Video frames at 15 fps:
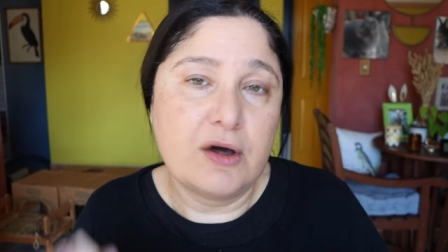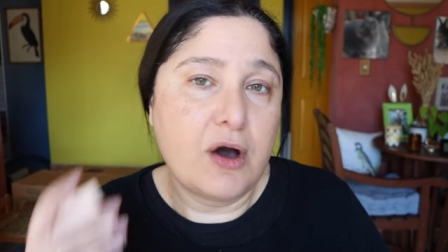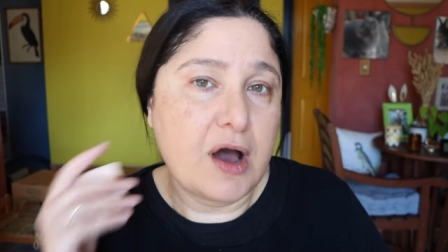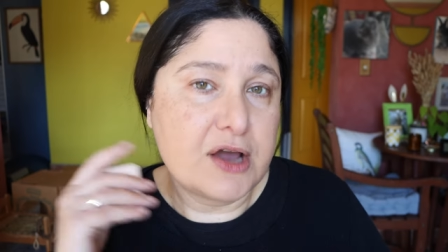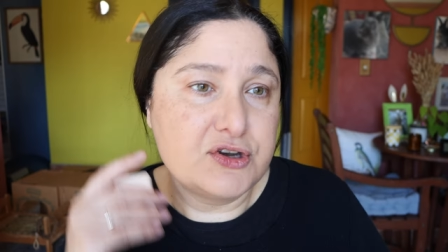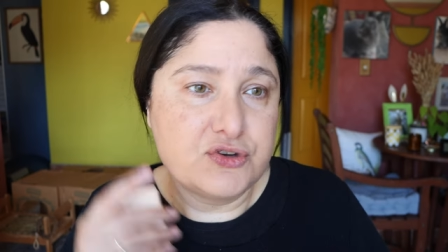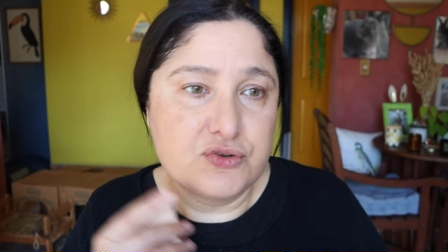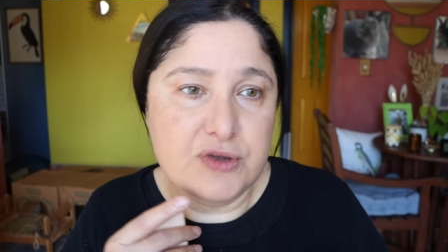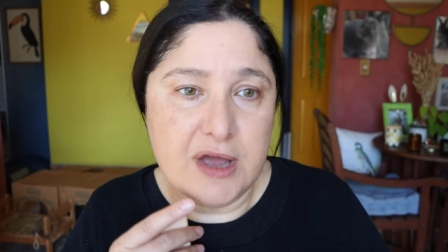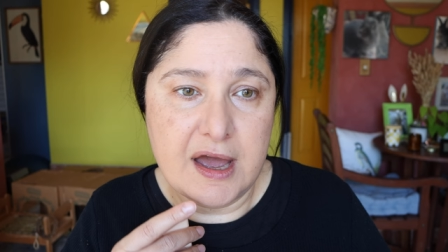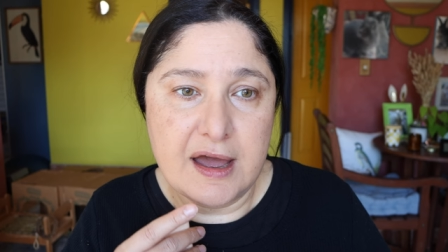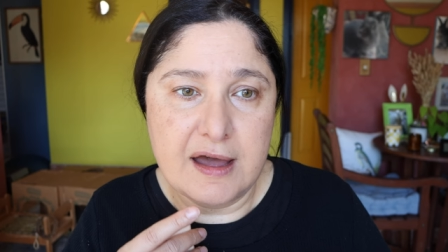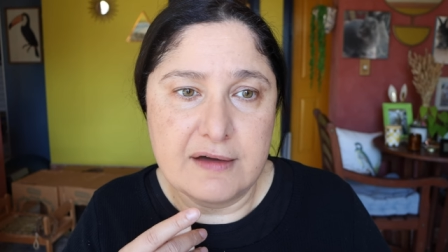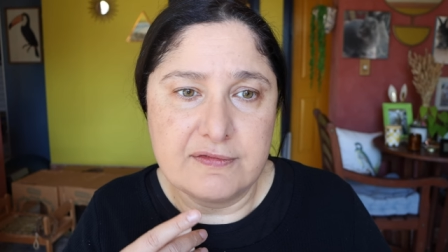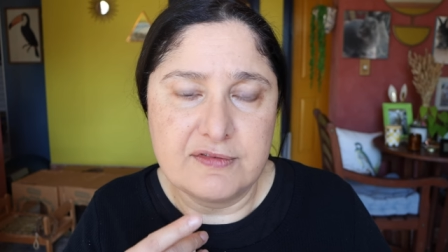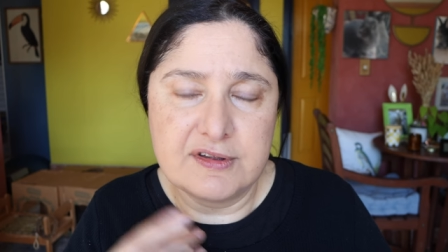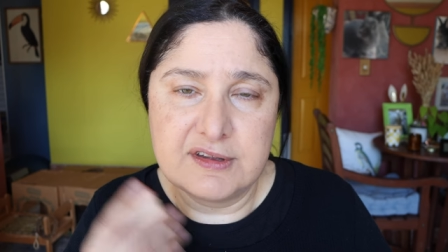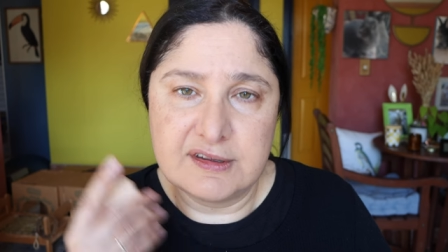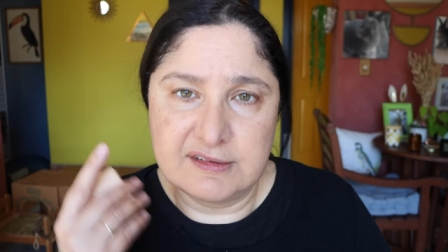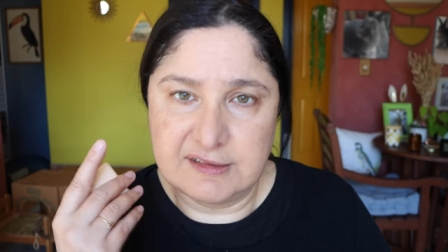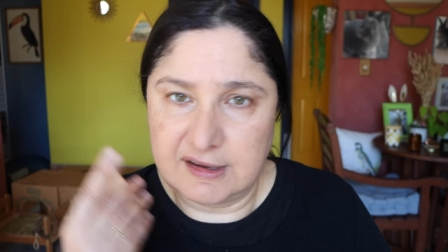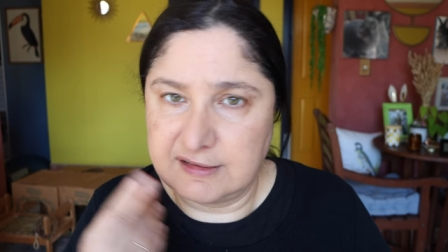I do have a
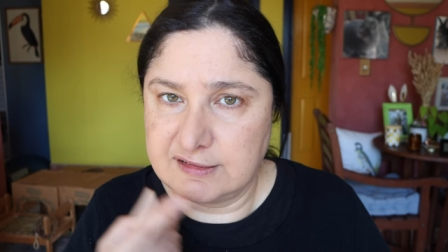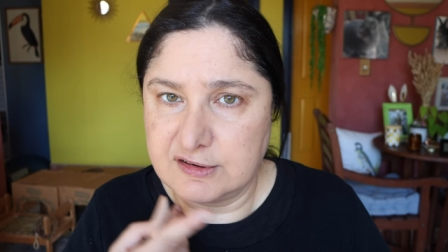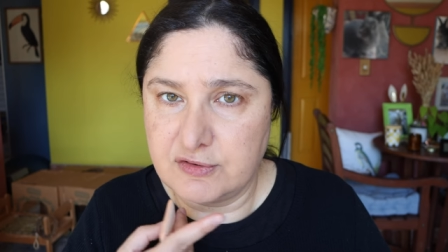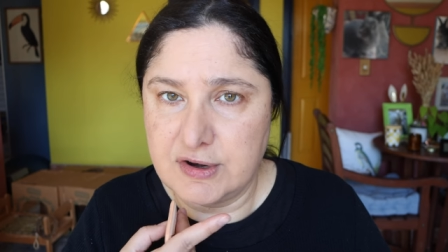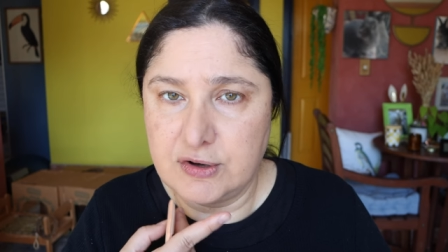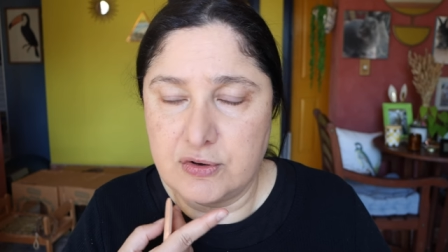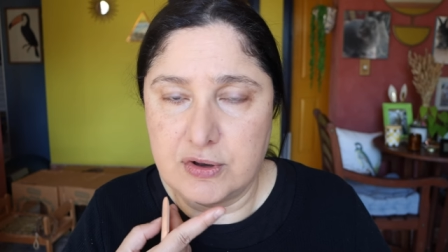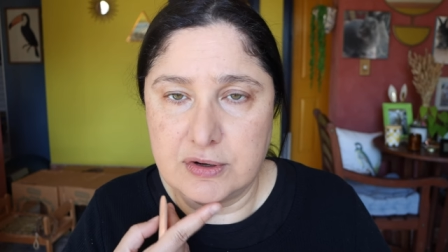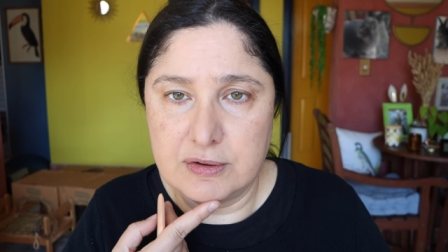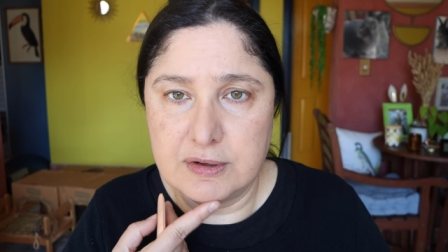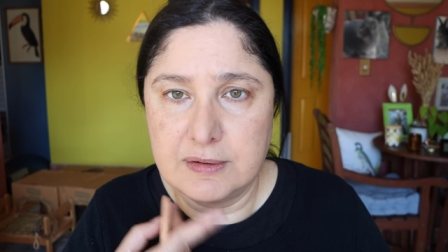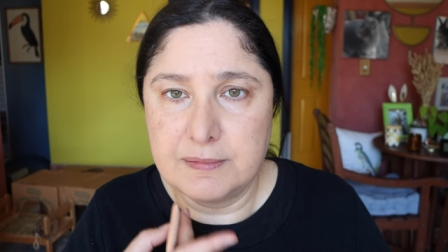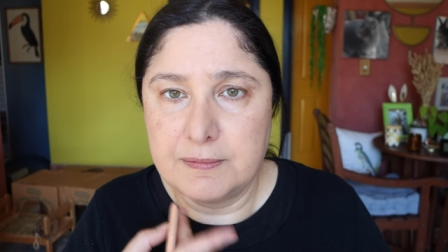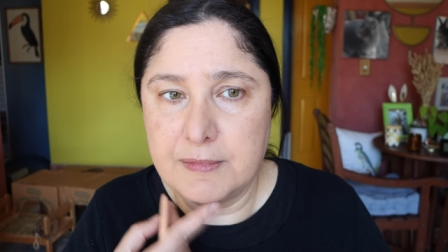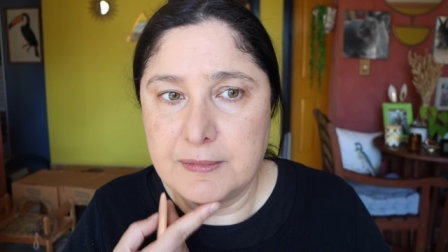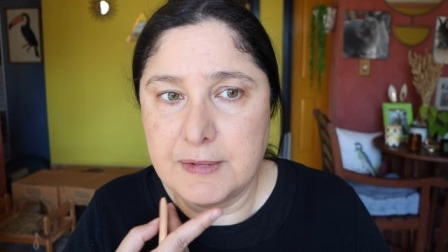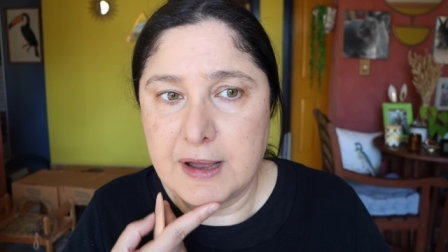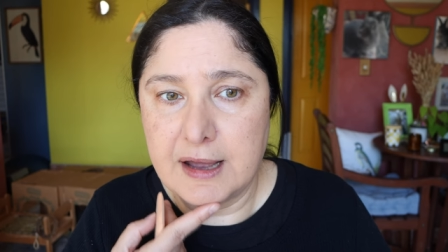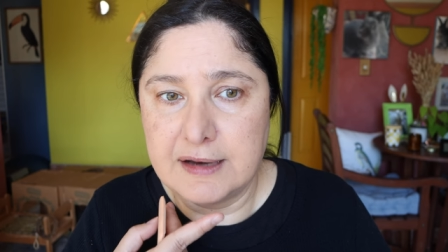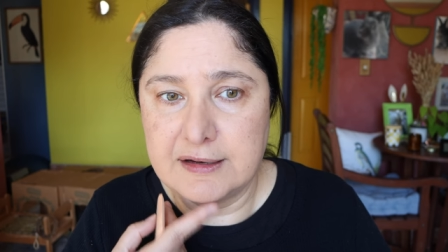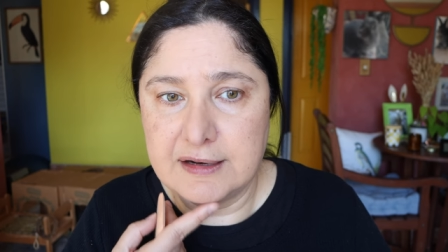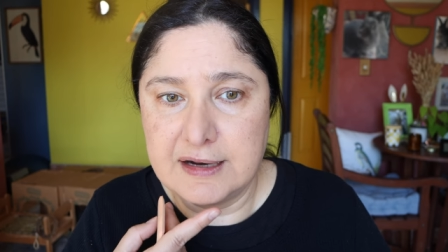sunscreen on
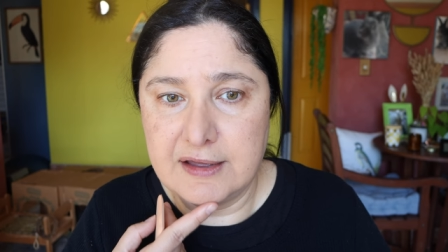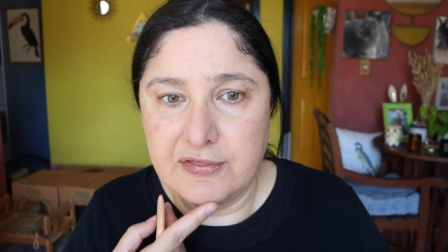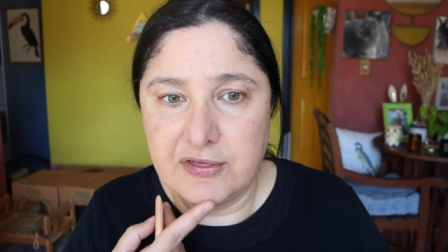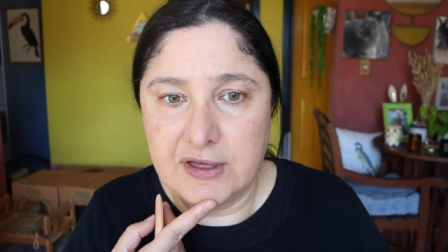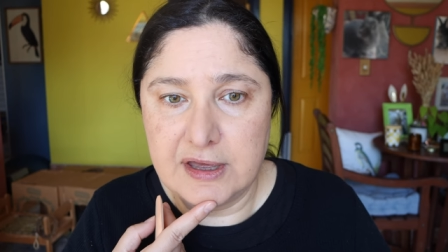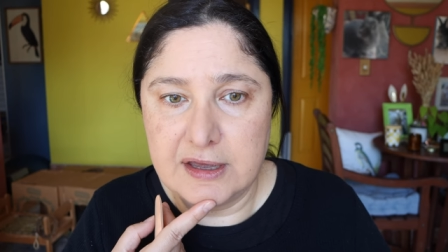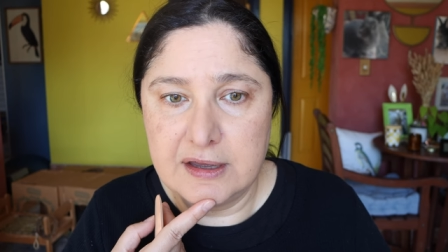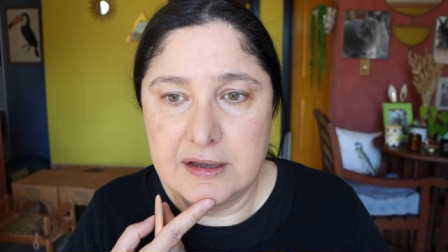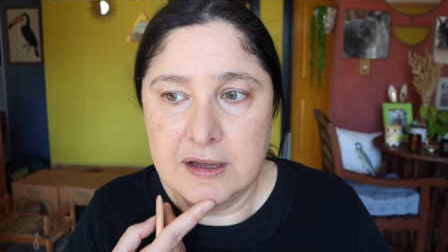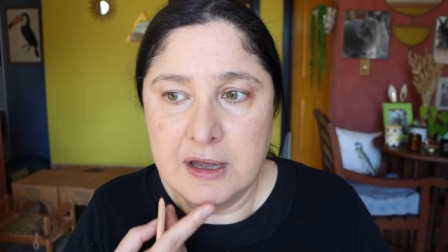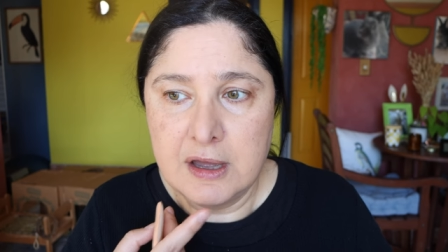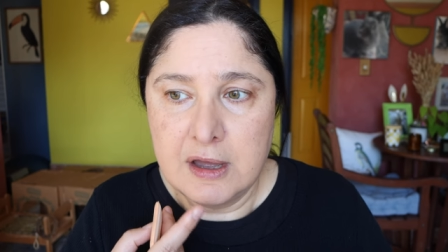underneath here.